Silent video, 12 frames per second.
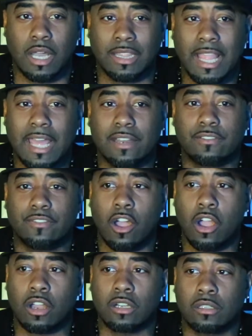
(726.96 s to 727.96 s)
lot of
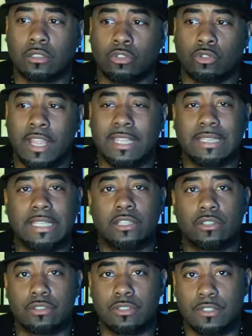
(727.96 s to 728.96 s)
our great
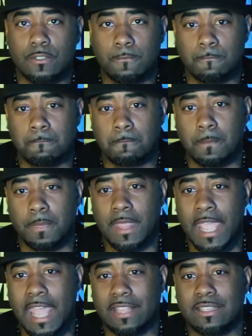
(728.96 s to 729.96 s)
leaders
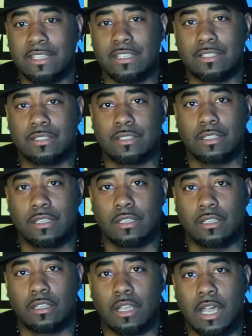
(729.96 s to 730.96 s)
had these
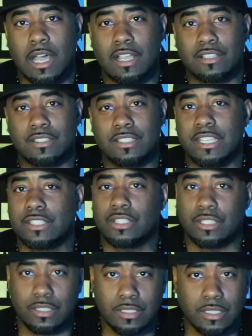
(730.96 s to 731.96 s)

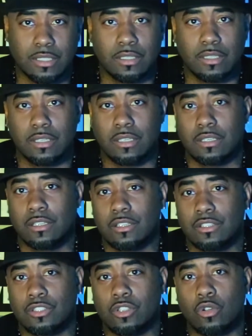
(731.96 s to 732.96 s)
snitches and
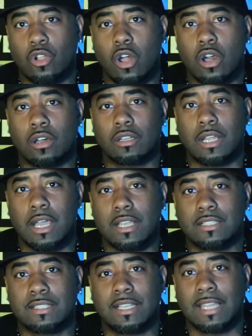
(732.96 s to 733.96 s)
so-called
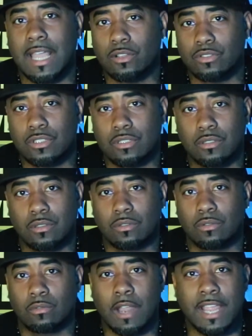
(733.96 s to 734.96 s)
sellouts
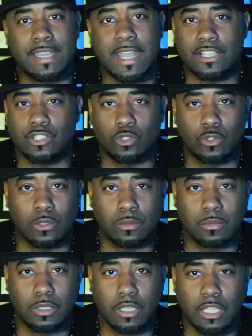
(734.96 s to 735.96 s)
right next to them.
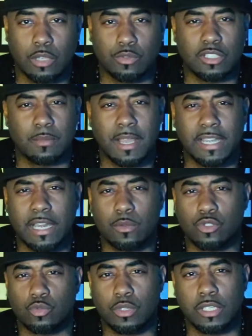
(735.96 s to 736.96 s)
It was somebody that
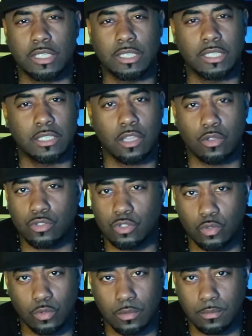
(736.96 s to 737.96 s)
was really close
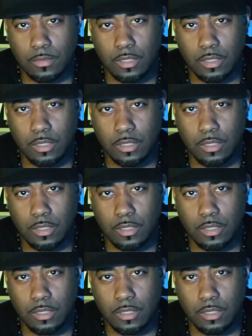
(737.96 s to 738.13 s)
to them,